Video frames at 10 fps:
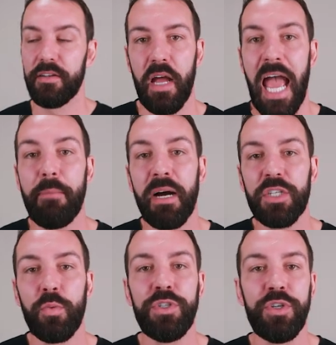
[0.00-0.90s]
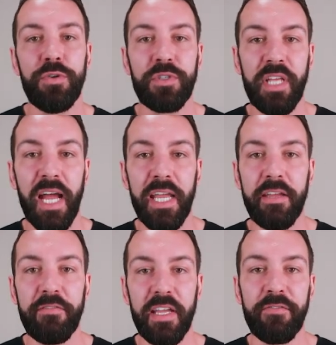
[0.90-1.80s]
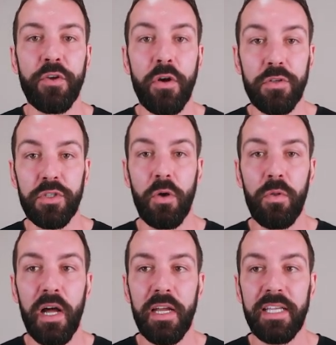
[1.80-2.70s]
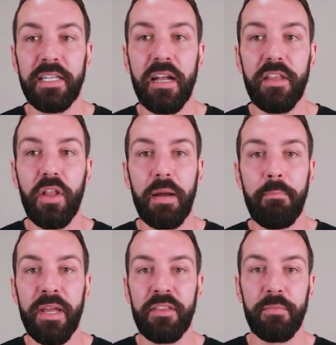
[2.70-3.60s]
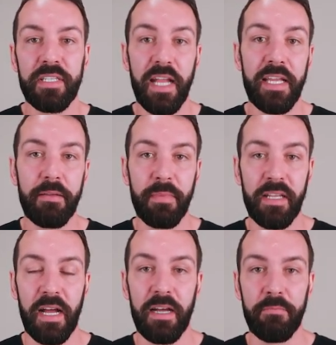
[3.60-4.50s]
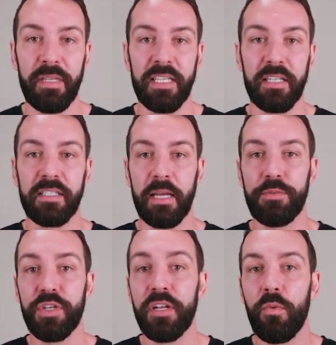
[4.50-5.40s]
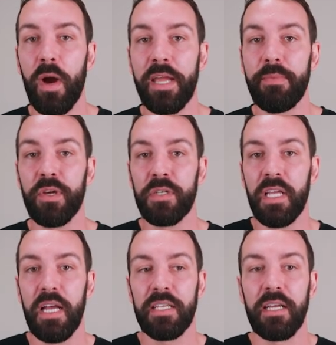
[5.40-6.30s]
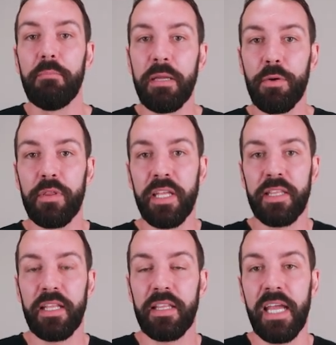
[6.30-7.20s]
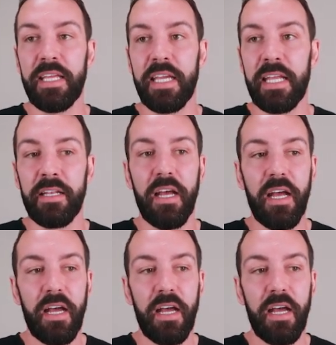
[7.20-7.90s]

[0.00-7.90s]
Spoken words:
How much would you save if you got solar is another like myth, mistake, misconception in a way, because some people think that they can